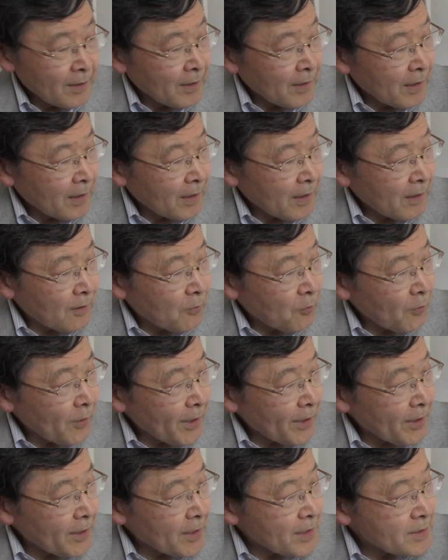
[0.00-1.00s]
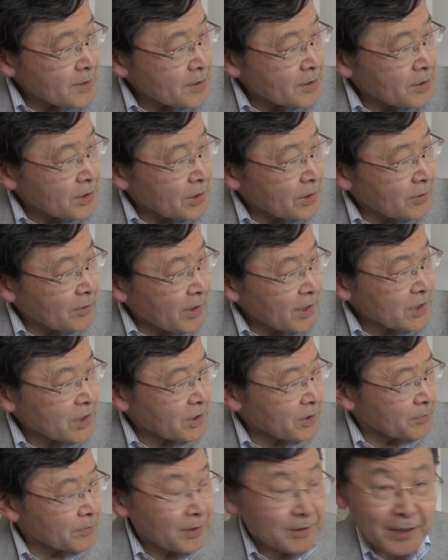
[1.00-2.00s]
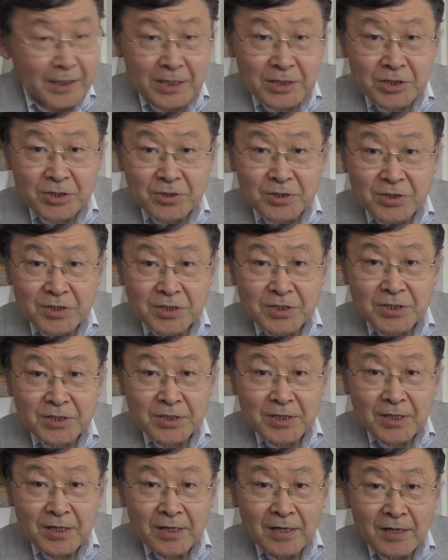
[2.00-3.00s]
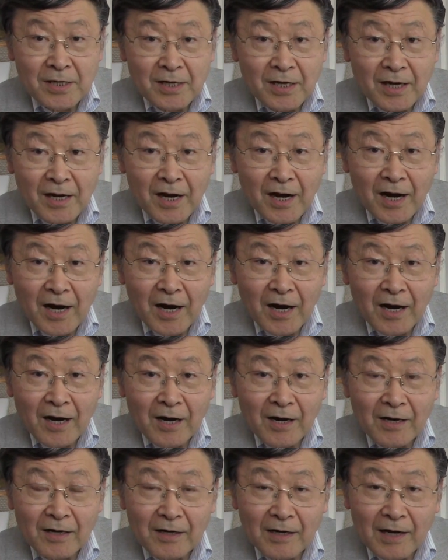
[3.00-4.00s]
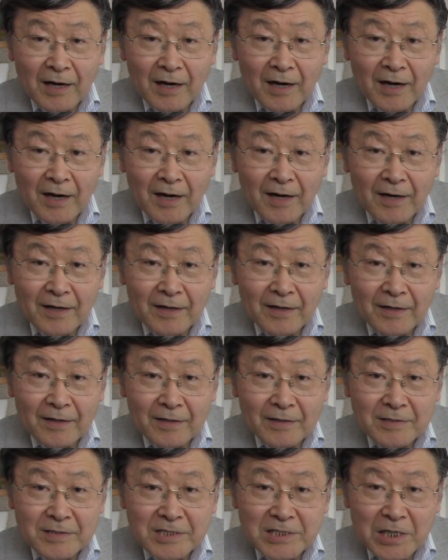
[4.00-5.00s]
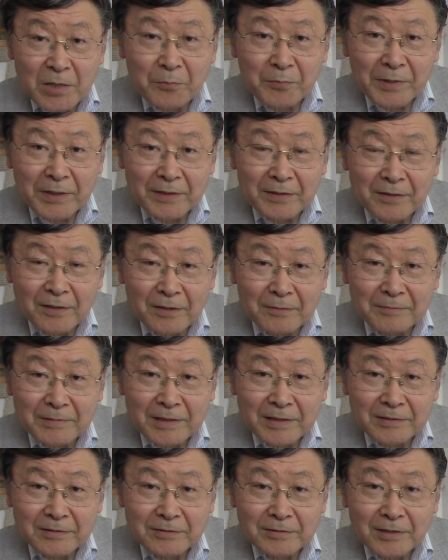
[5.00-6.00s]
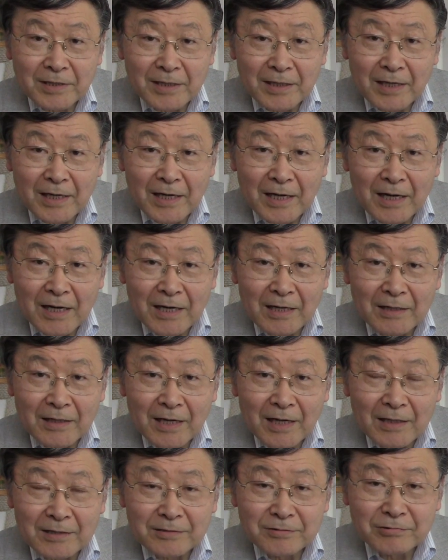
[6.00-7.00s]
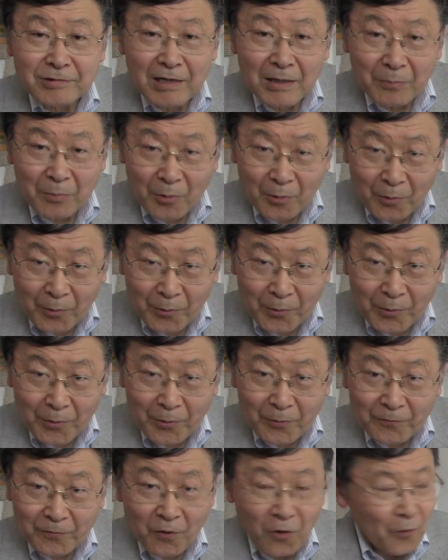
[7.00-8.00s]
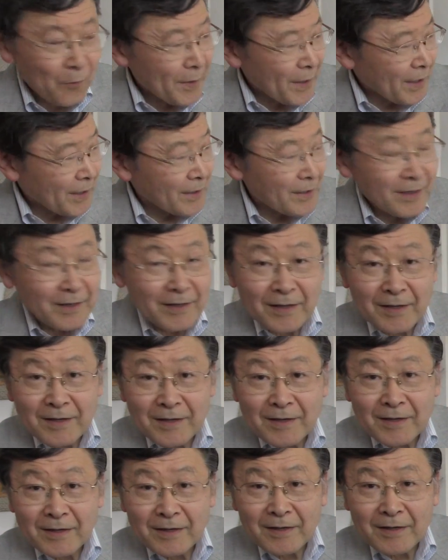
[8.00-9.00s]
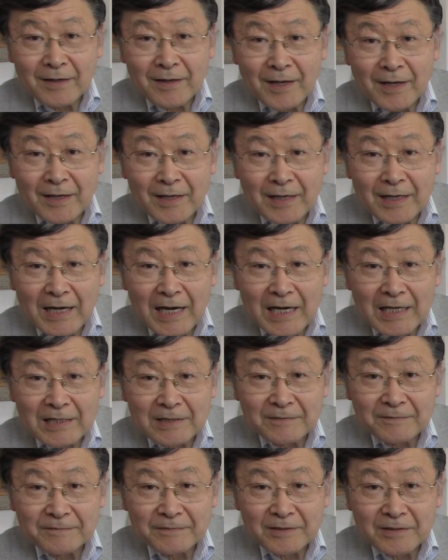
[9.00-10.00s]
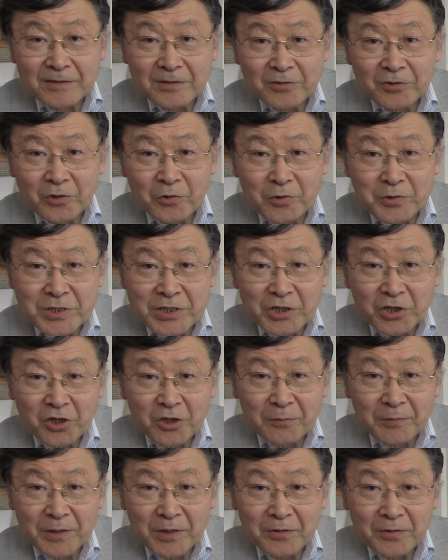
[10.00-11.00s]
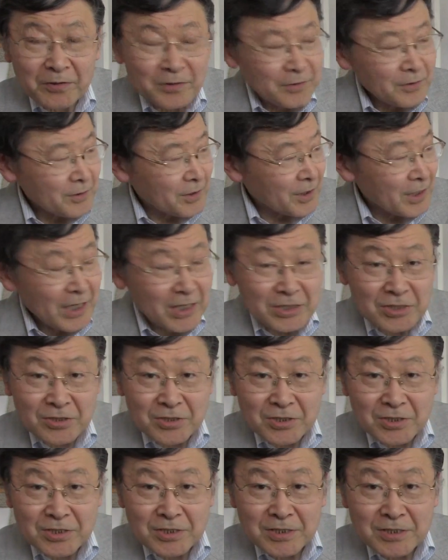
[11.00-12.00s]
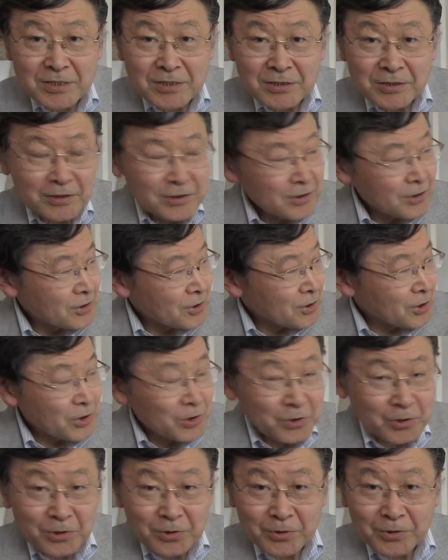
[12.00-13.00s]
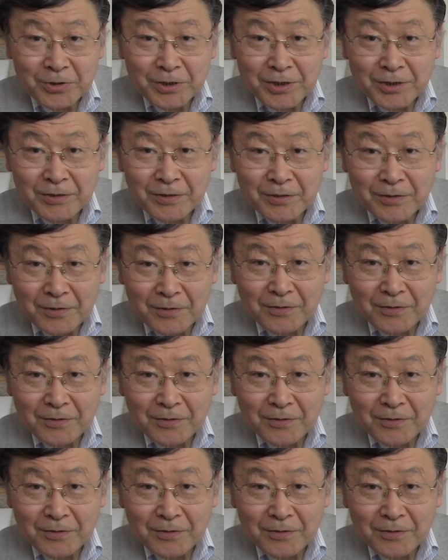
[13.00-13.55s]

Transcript: whereas the rest of the nations are in somewhat of a trouble or forming any kind of close economic relations due to the